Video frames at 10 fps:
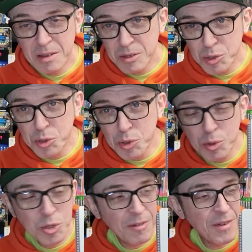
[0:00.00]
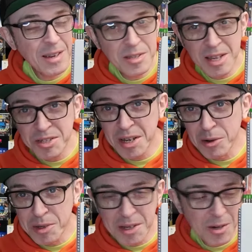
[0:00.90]
Such a fantastic
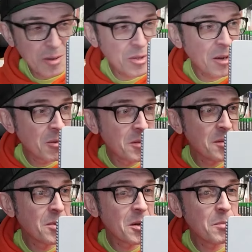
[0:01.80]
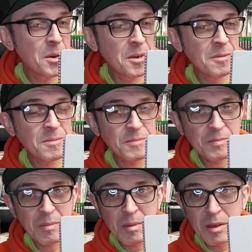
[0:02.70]
looking console, in my opinion.
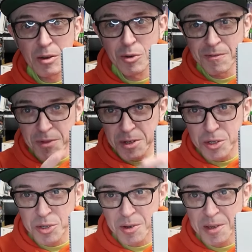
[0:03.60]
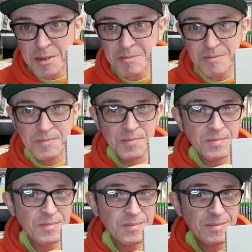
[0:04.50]
Love the design.
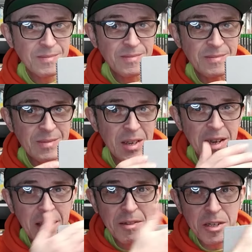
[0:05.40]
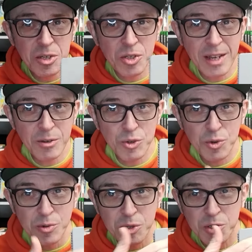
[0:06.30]
Again, this
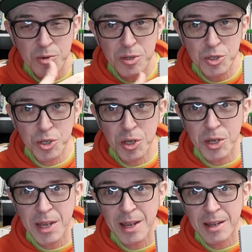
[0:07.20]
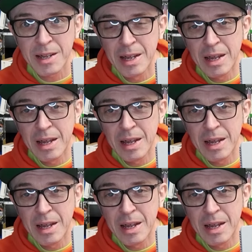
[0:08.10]
central sort of circular